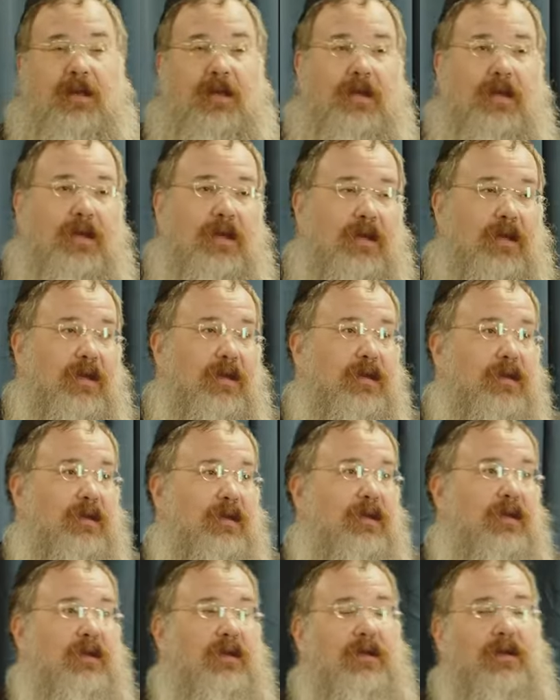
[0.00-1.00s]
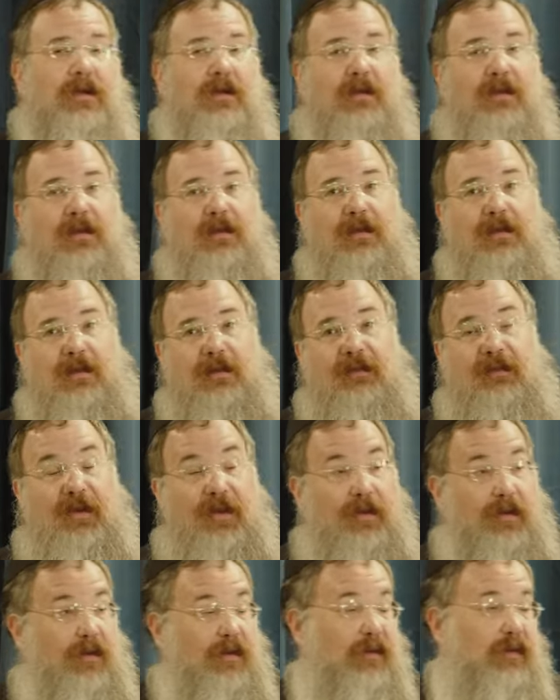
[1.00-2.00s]
in
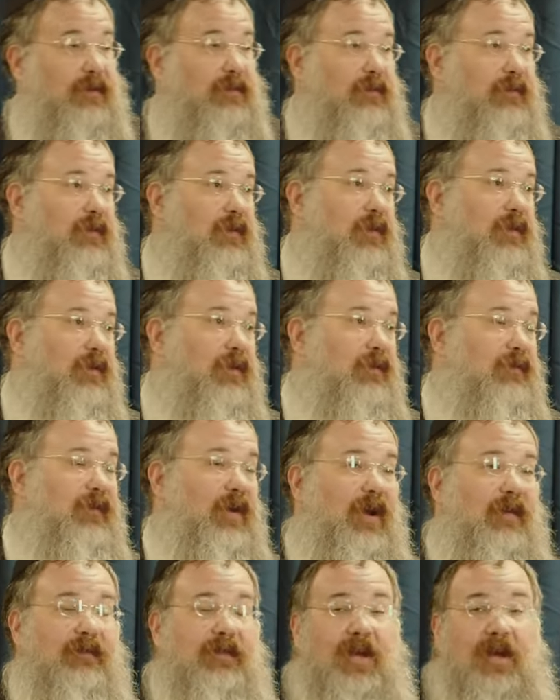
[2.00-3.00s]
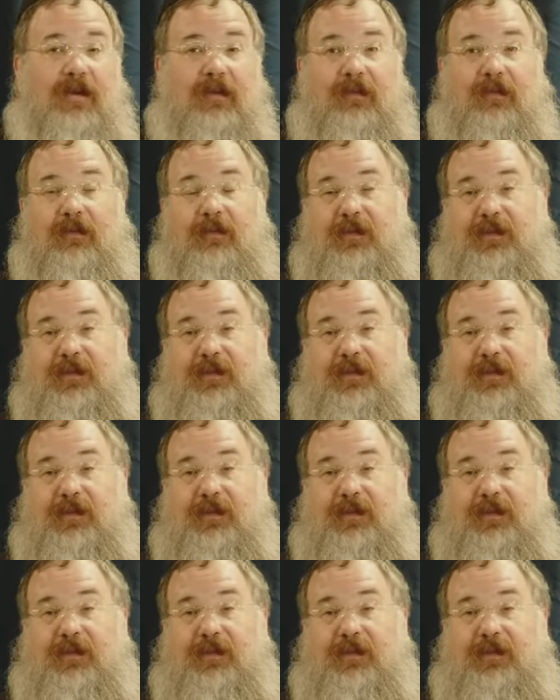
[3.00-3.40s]
Cedarhurst in the Five Towns,